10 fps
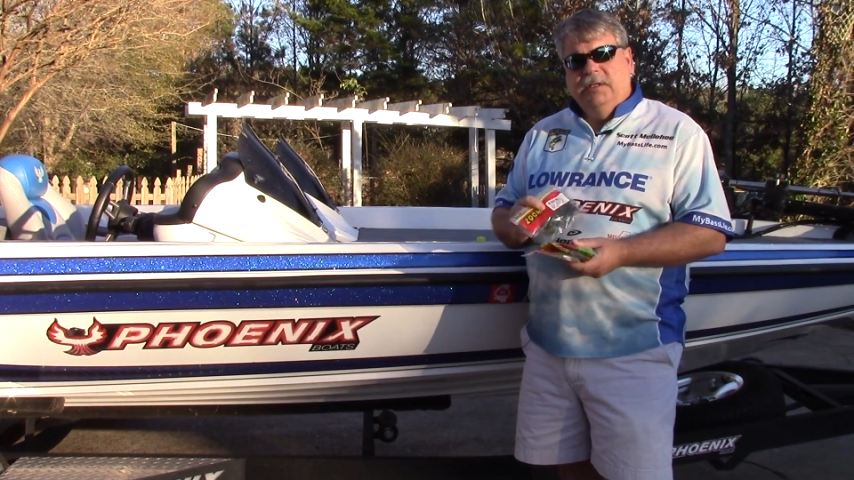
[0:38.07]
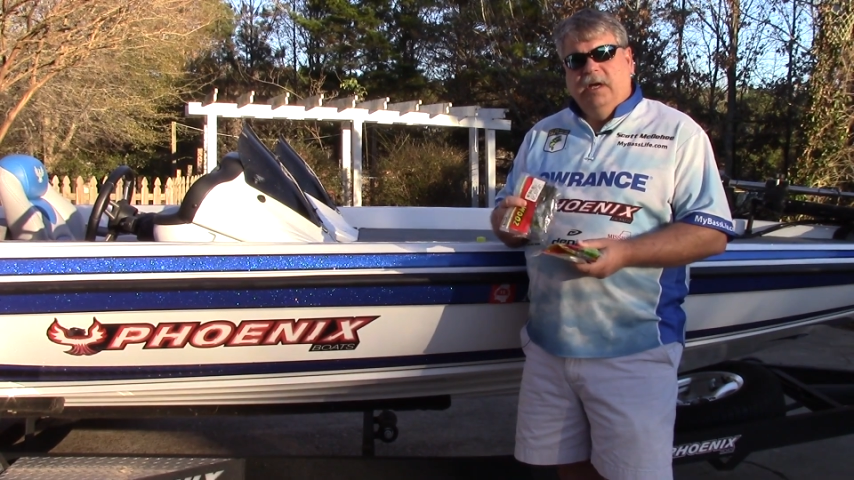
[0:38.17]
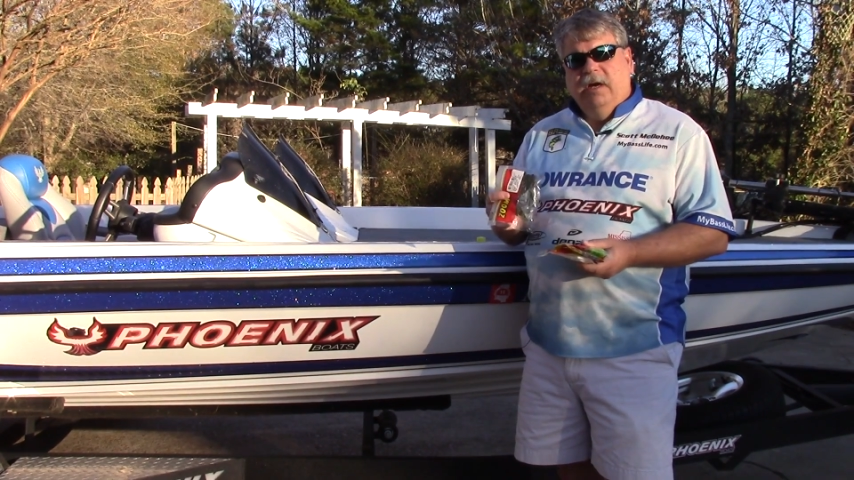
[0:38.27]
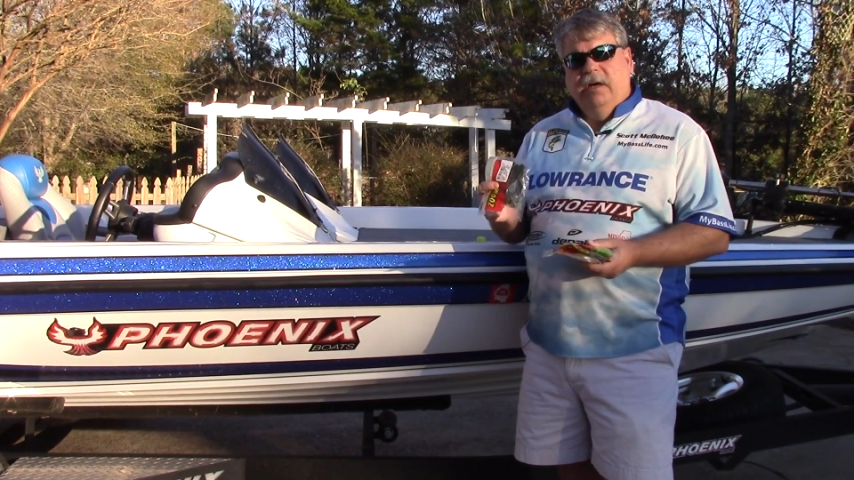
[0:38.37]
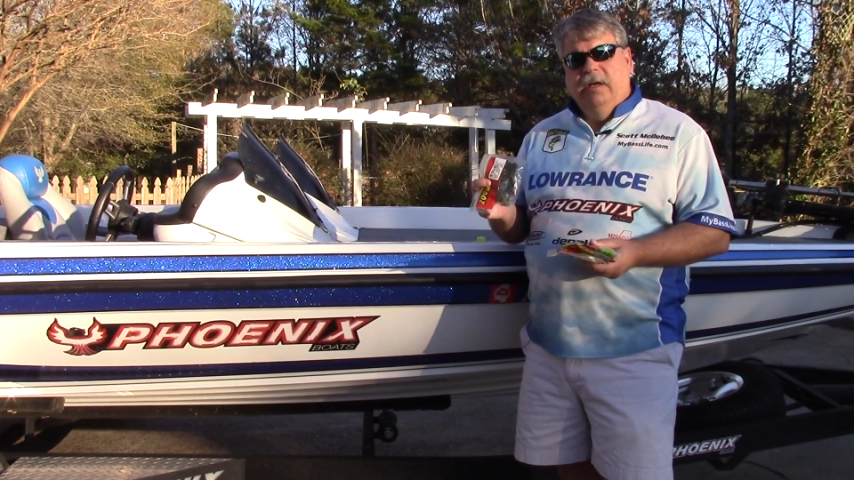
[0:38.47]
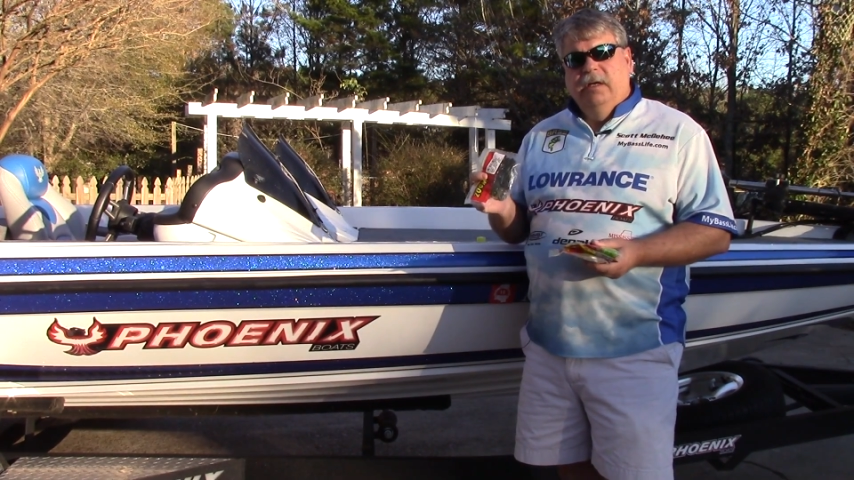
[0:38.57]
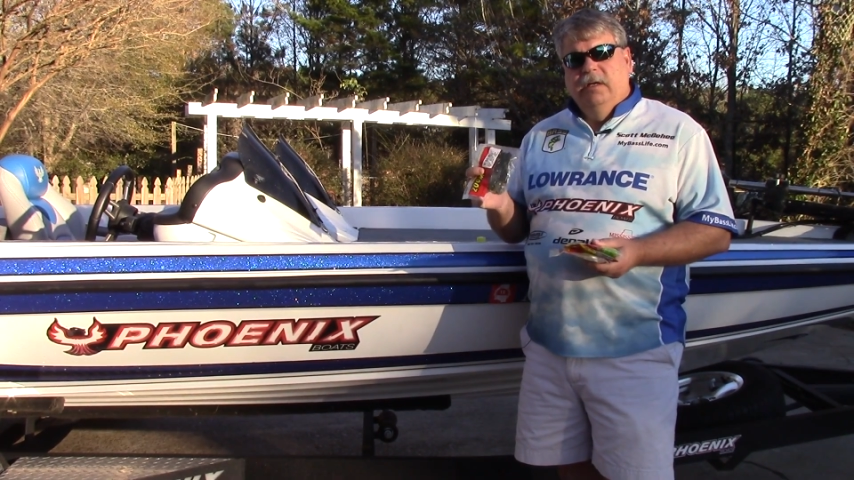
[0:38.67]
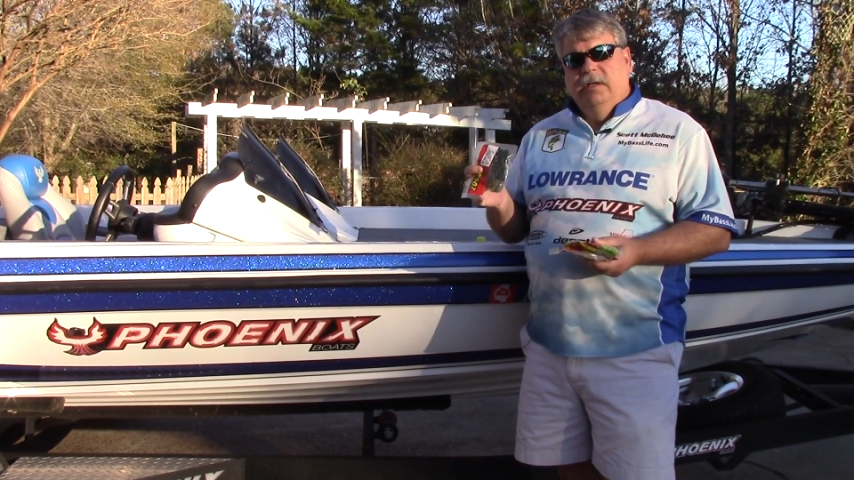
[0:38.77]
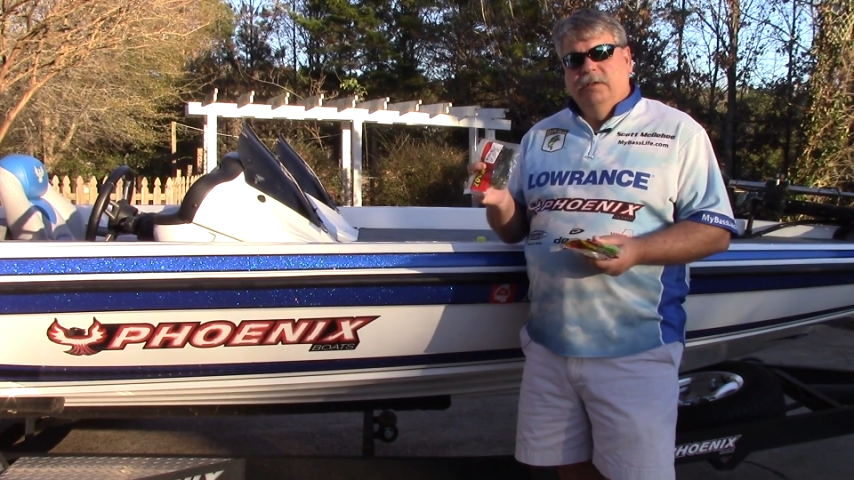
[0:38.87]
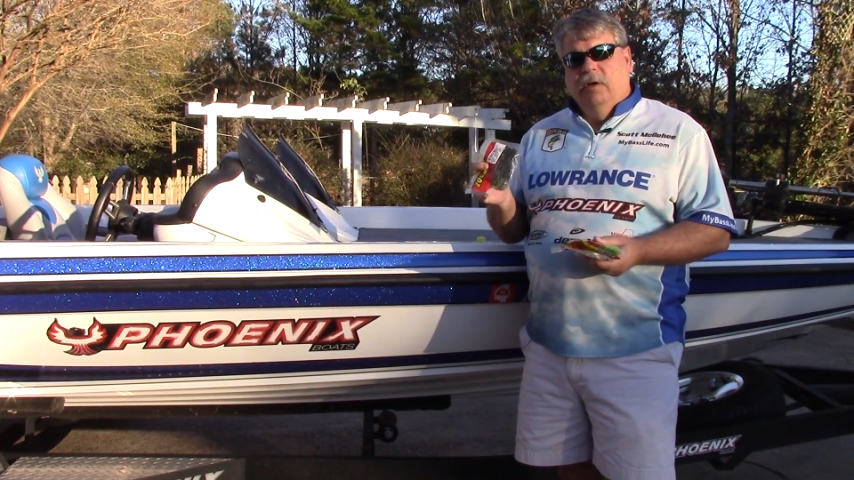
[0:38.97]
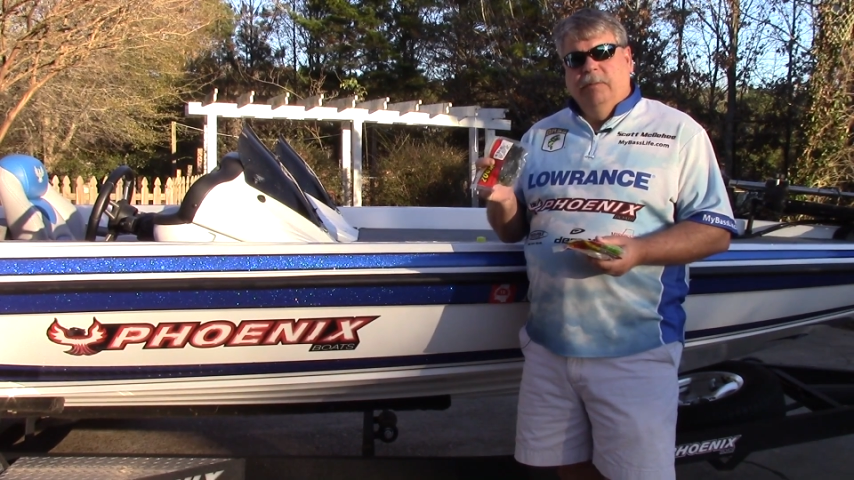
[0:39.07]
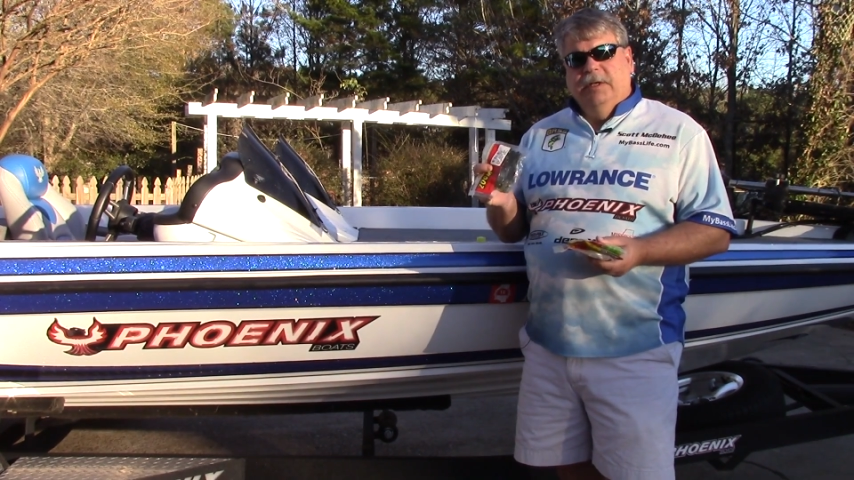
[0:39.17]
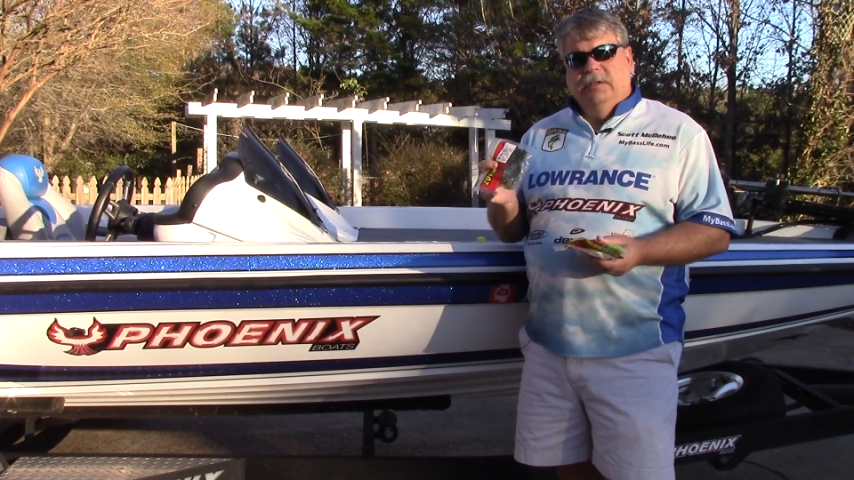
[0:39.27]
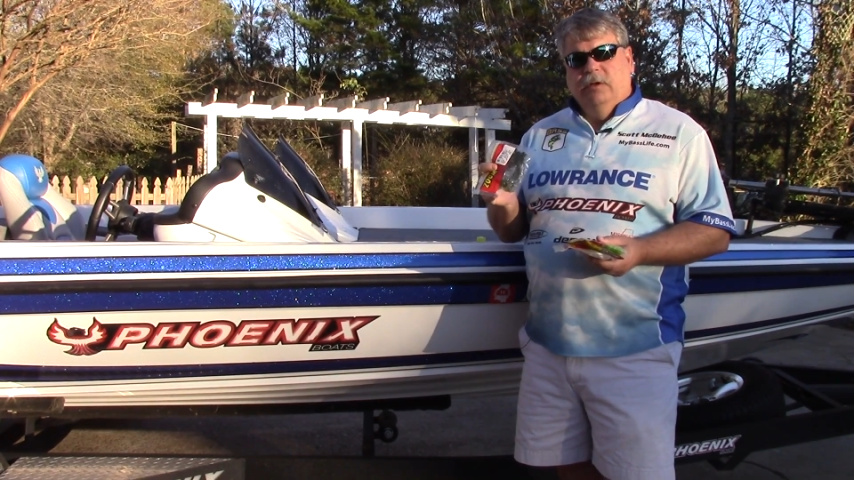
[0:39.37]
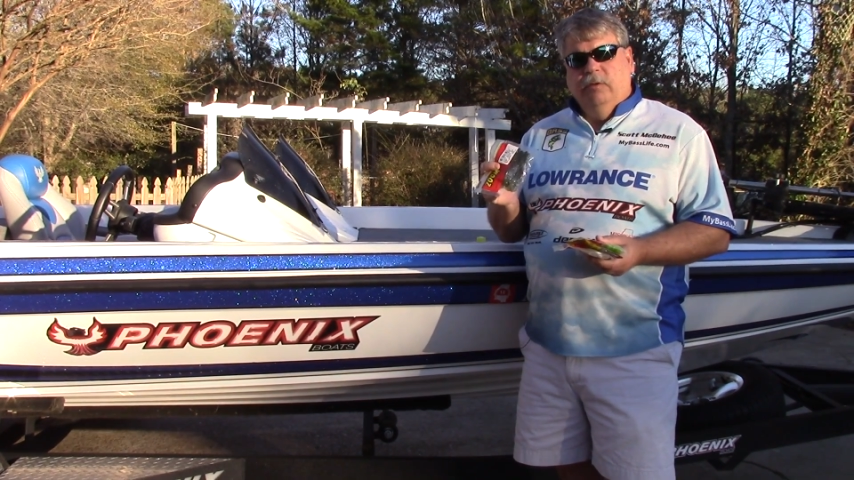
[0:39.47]
carry is going to be
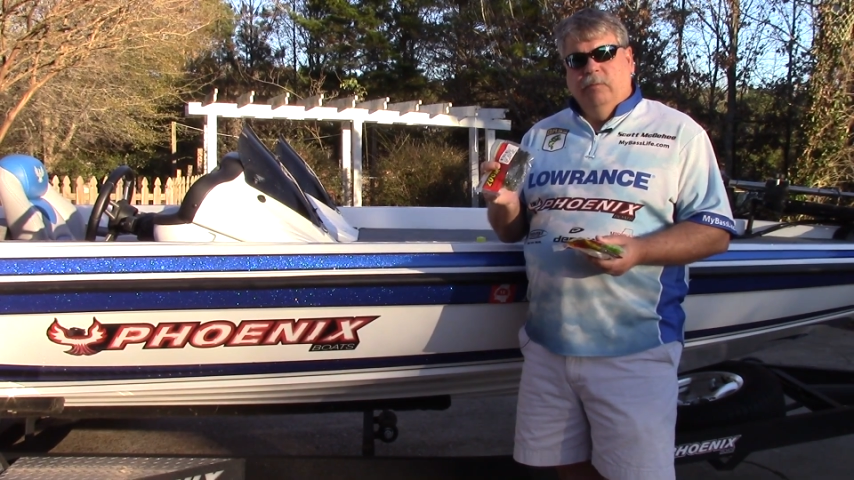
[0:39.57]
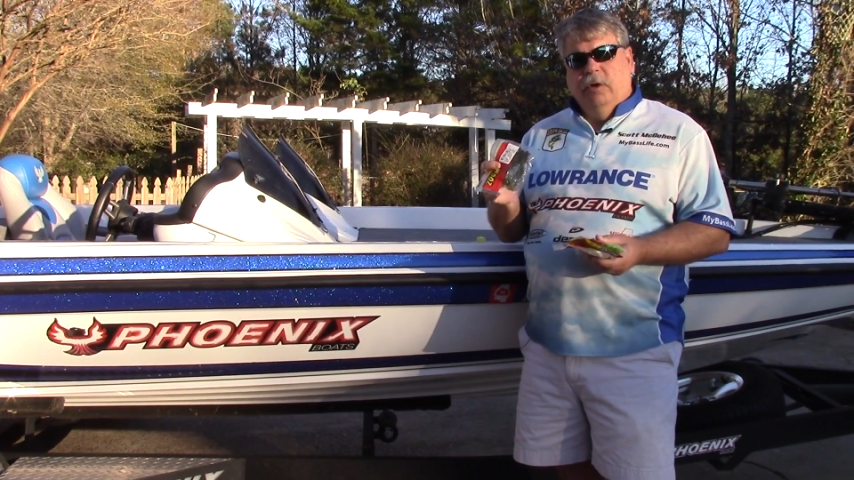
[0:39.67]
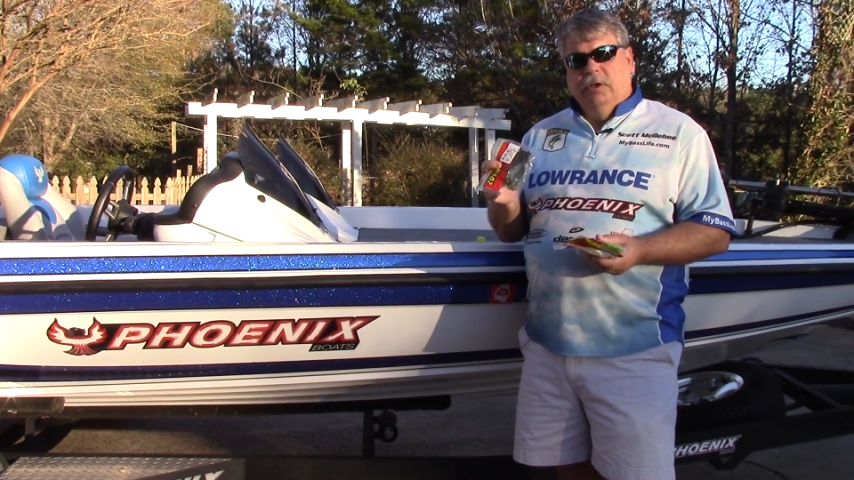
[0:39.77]
a Zoom